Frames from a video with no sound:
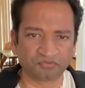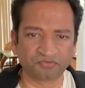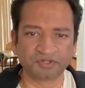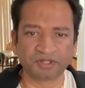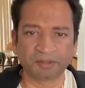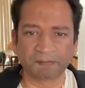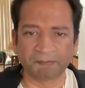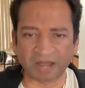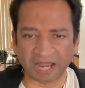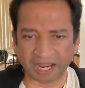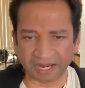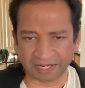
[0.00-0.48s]

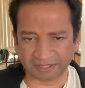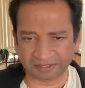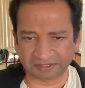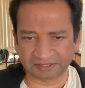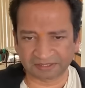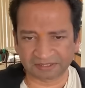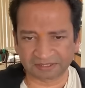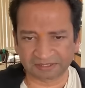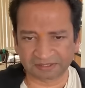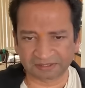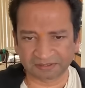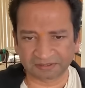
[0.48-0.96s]
the
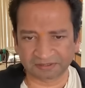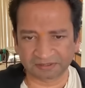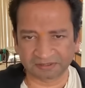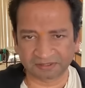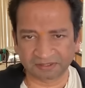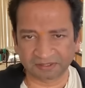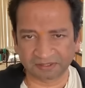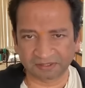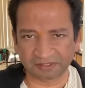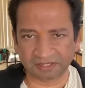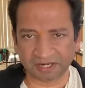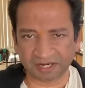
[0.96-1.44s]
banks,
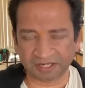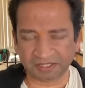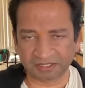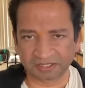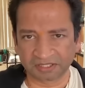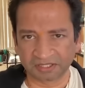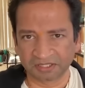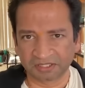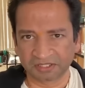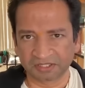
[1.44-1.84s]
right?